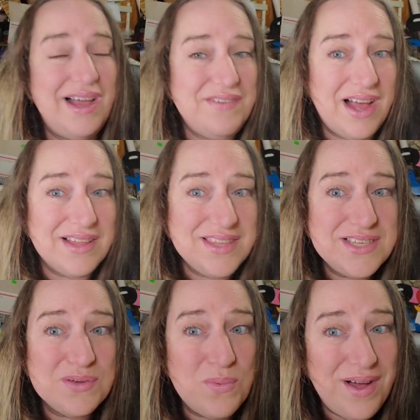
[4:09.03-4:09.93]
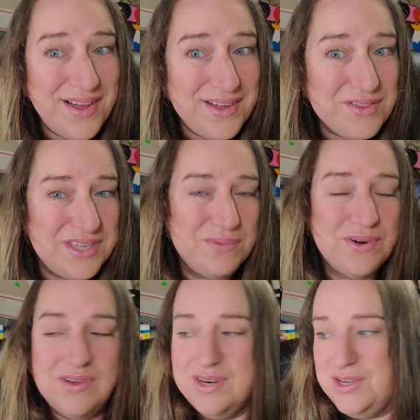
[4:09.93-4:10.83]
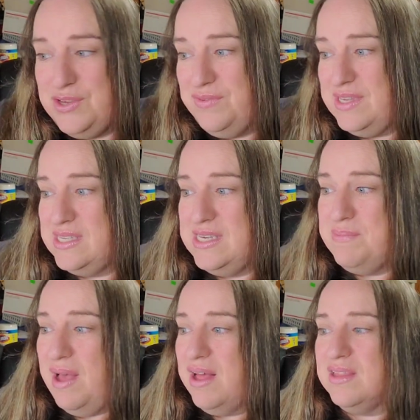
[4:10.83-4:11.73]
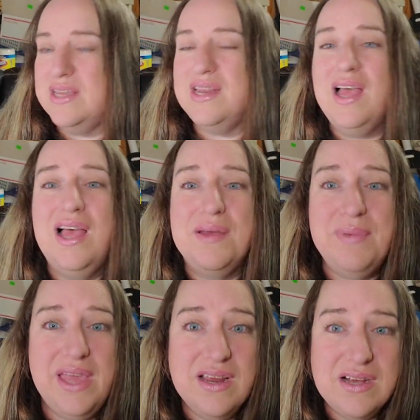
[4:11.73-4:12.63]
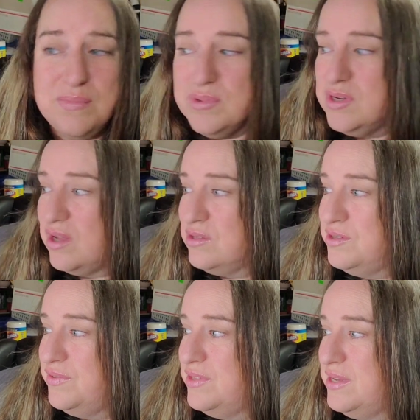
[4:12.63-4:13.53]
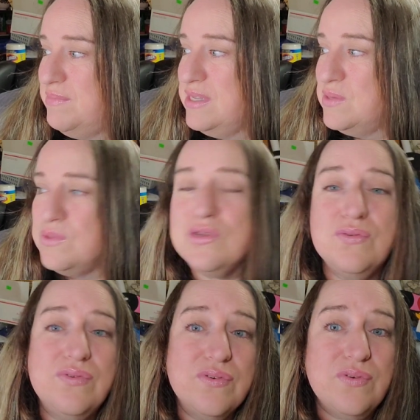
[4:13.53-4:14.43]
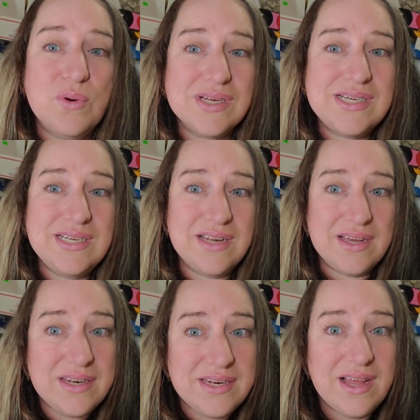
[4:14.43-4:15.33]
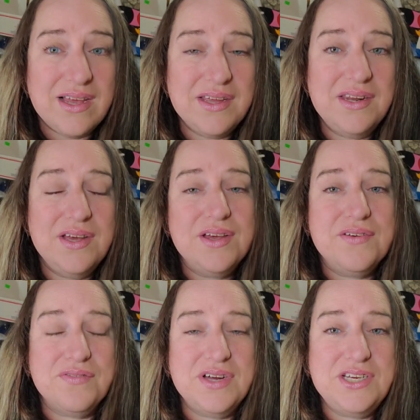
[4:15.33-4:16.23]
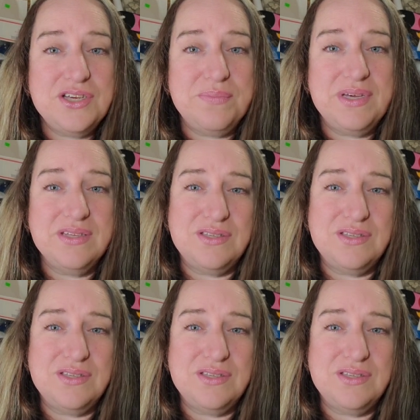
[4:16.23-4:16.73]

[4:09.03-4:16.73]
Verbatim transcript: I've had these a while. They were on a Q V C palette. Paid a couple dollars for them. This one sold for fourteen ninety-nine, free shipping.